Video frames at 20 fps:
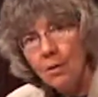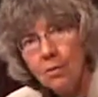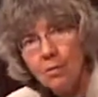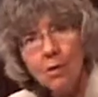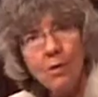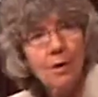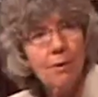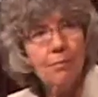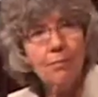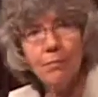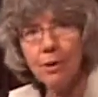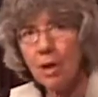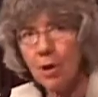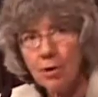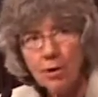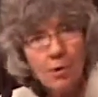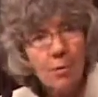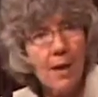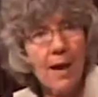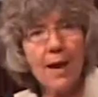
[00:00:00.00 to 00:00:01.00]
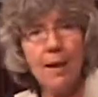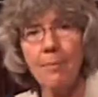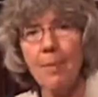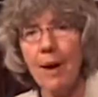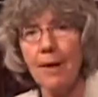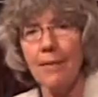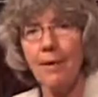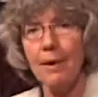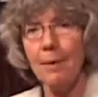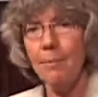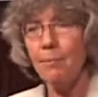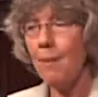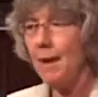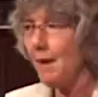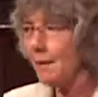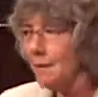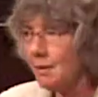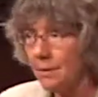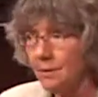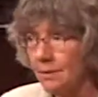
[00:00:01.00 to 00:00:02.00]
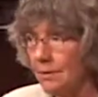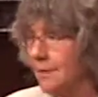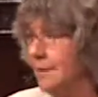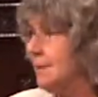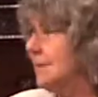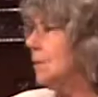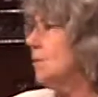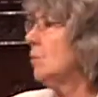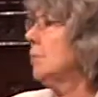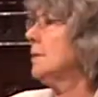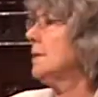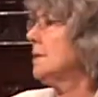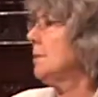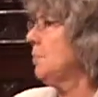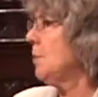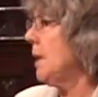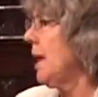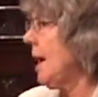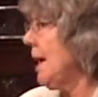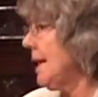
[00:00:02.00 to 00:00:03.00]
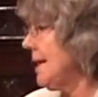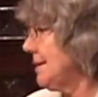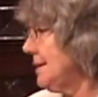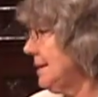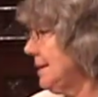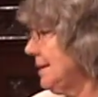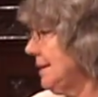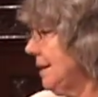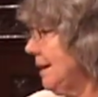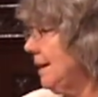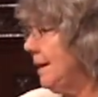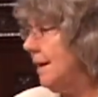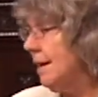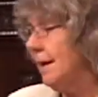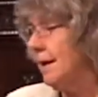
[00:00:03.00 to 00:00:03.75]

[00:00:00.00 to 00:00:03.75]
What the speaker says: were blown away by the pencils and school supplies and the